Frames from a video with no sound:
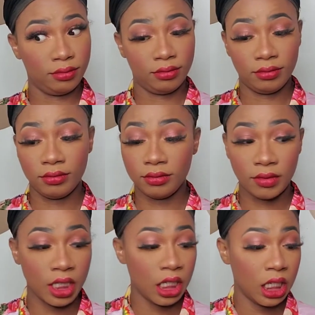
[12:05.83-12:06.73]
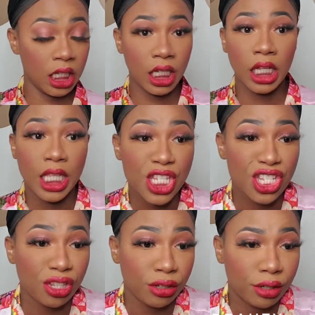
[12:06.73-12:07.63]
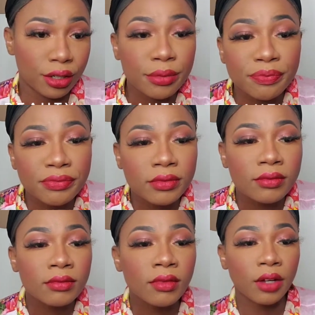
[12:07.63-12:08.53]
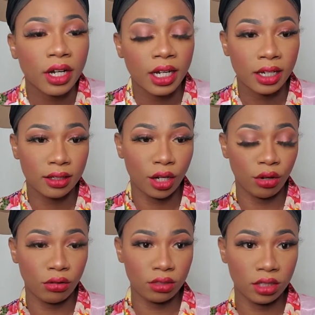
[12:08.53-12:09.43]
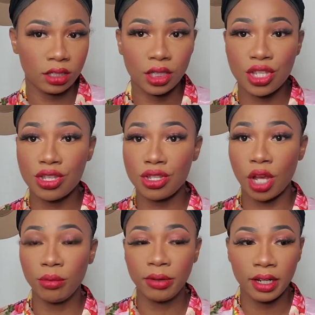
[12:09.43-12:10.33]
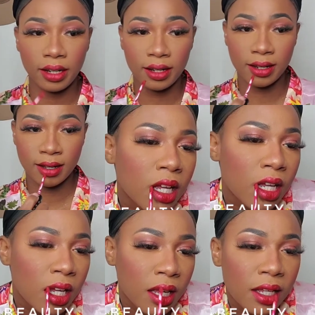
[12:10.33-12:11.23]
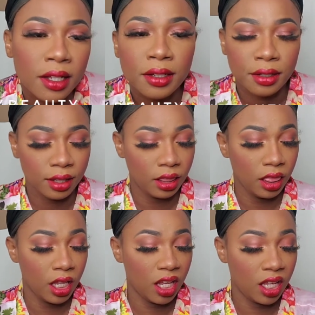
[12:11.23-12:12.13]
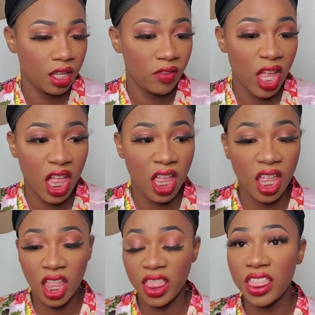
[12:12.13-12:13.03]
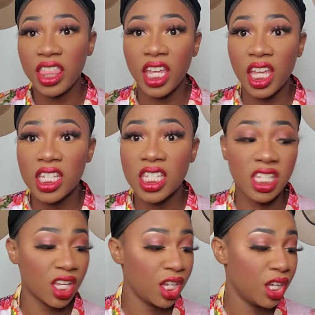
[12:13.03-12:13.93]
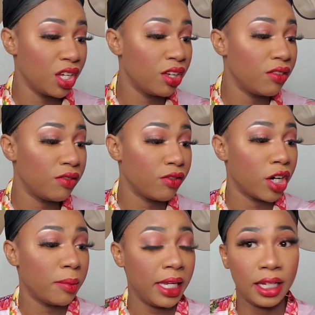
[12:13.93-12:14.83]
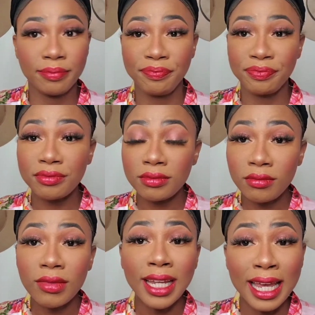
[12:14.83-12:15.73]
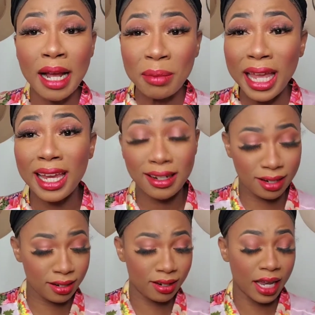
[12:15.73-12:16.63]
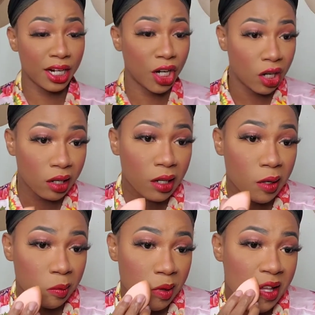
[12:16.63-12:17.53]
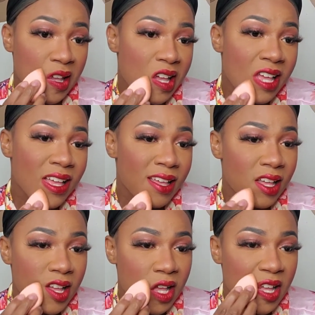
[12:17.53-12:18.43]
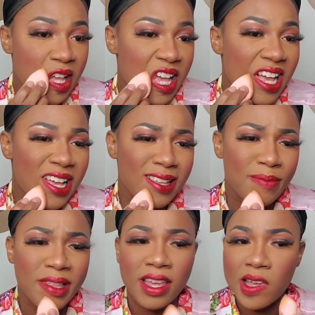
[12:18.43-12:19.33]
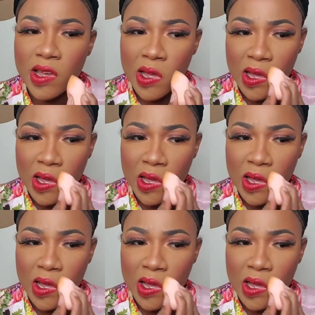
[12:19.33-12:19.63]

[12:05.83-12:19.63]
This is a look. Okay, a whole look. It's so pretty. Love this for me. And I'm late. I need to hurry up because I'm late.